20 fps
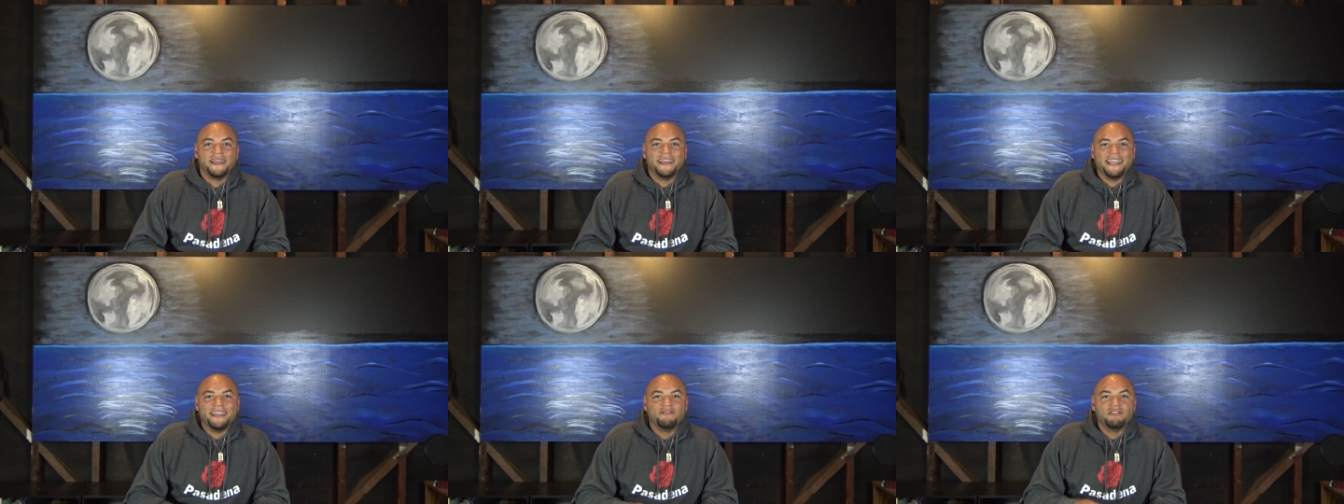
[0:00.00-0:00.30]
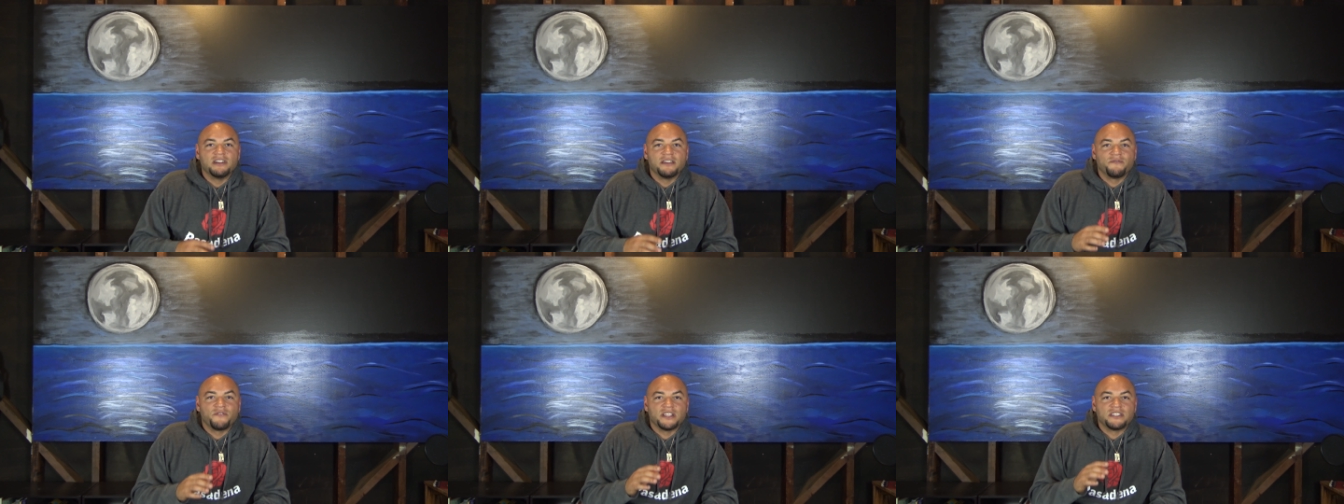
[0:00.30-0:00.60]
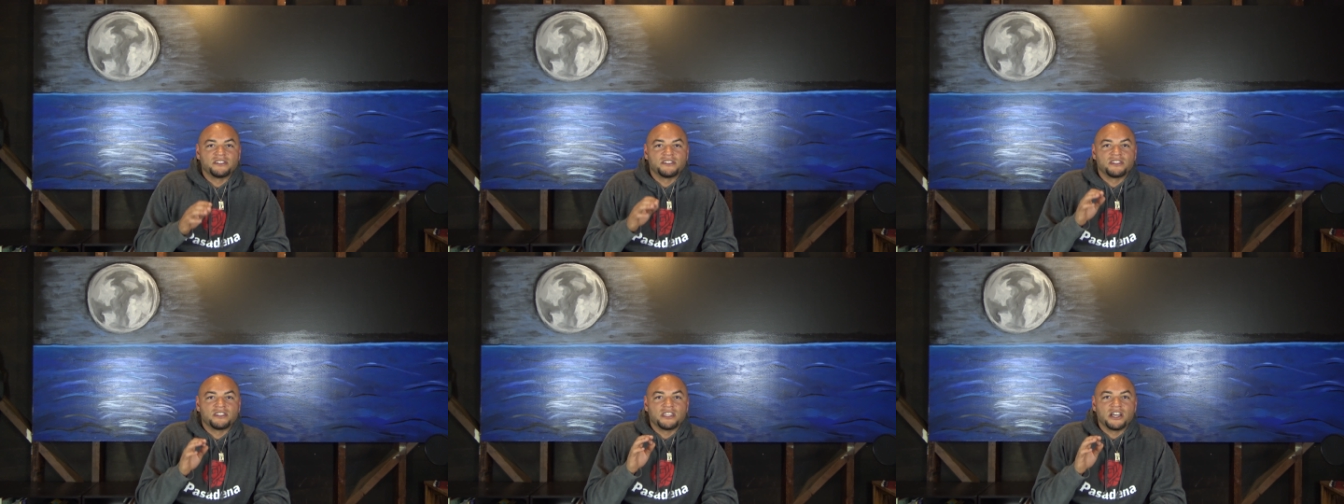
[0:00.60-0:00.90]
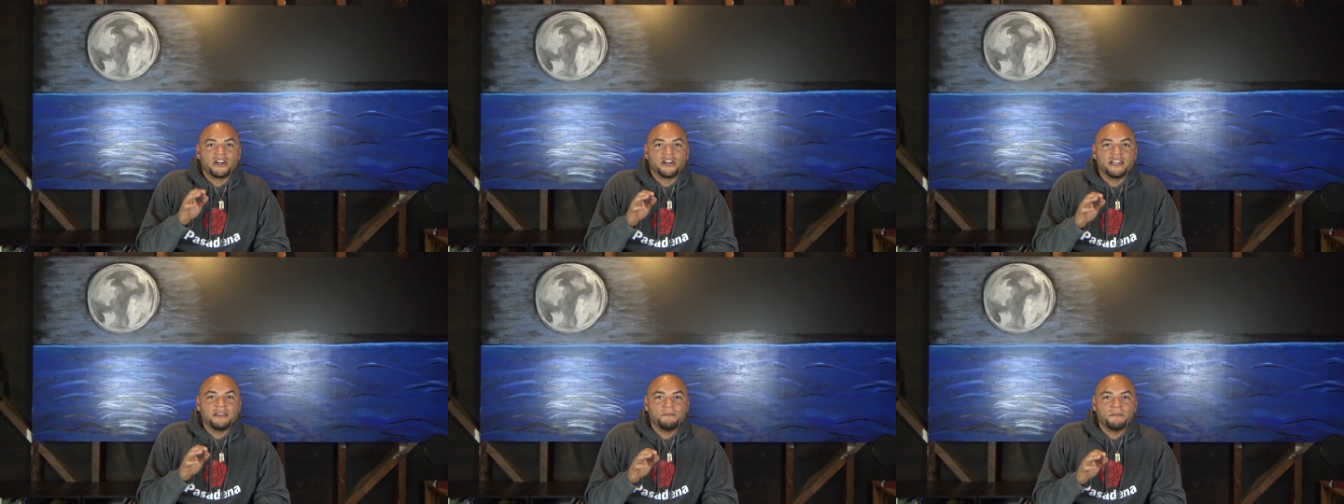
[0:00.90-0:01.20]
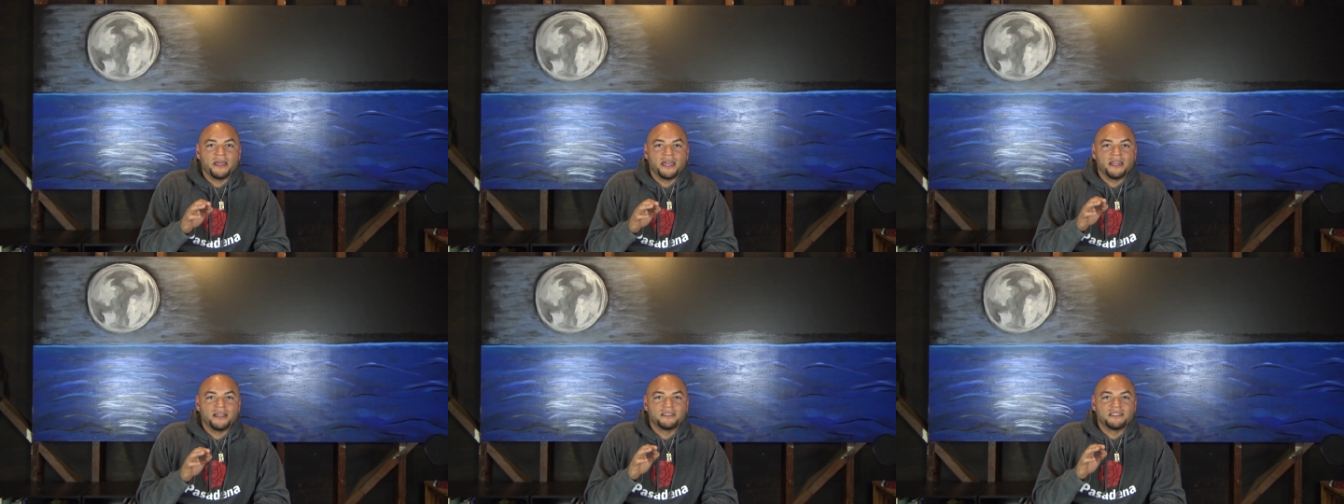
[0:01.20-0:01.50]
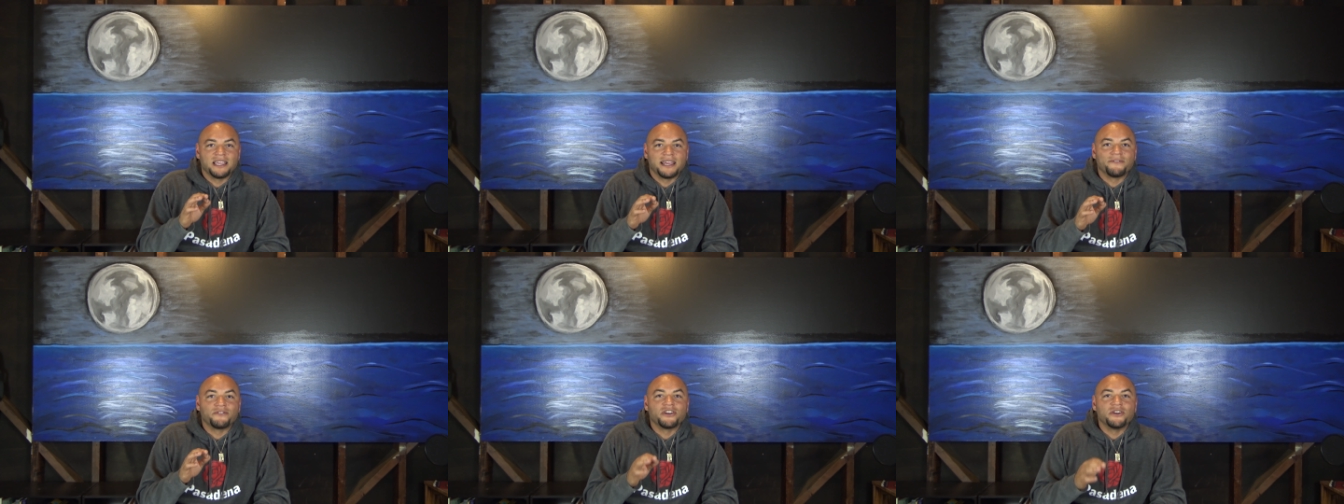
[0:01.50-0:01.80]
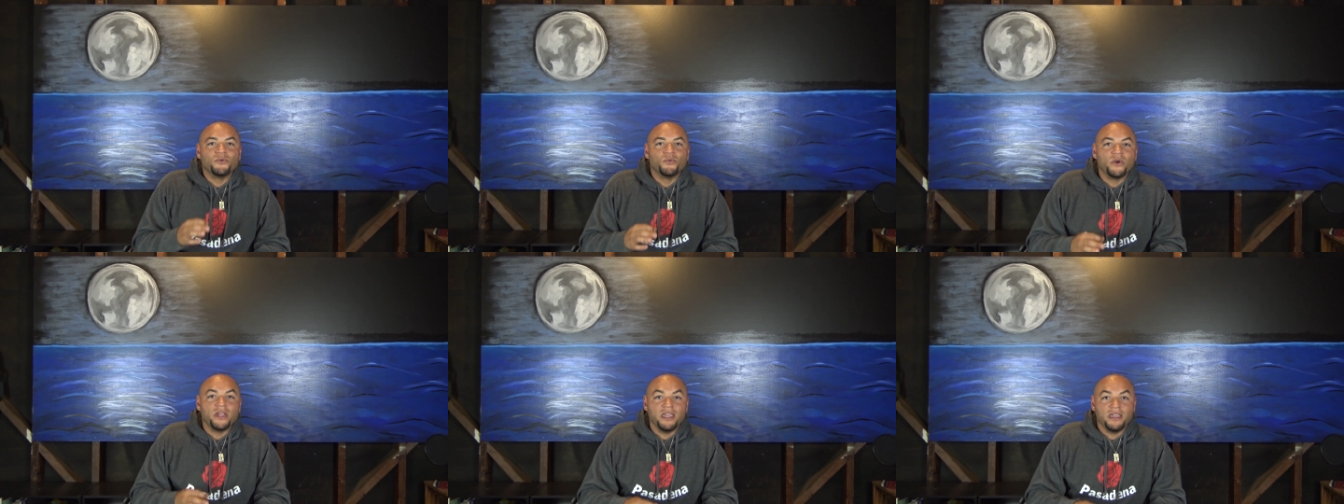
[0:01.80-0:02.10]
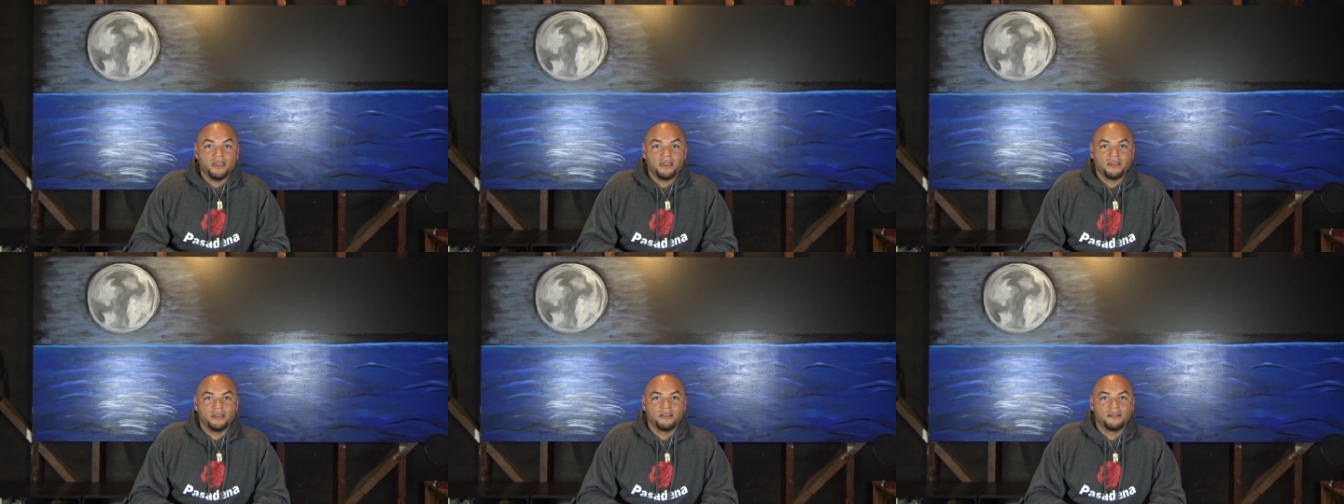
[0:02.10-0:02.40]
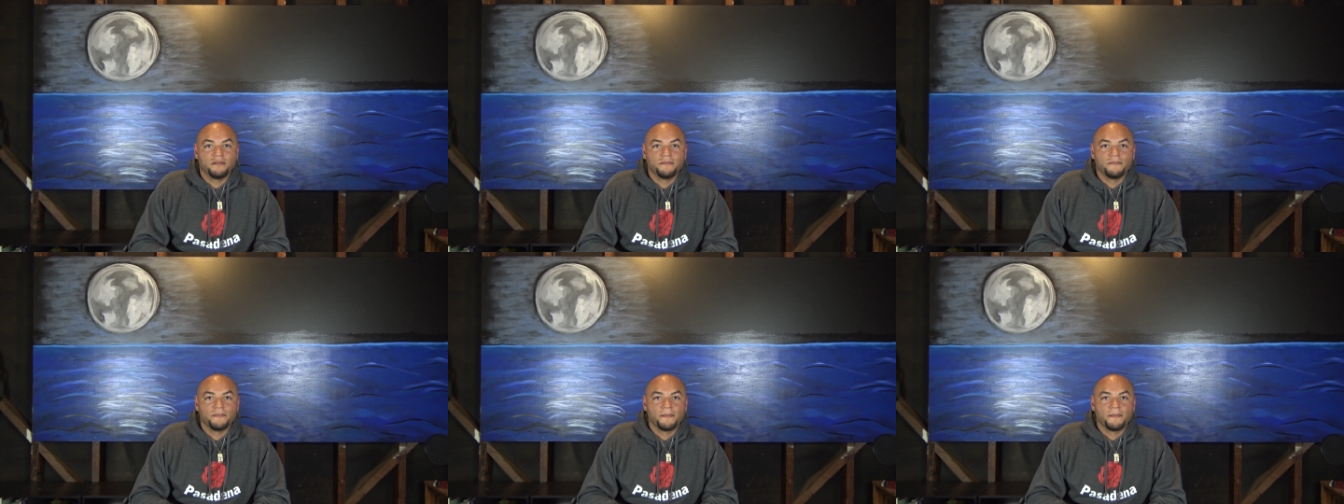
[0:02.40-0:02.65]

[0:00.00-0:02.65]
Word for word: even if it's thirty minutes every week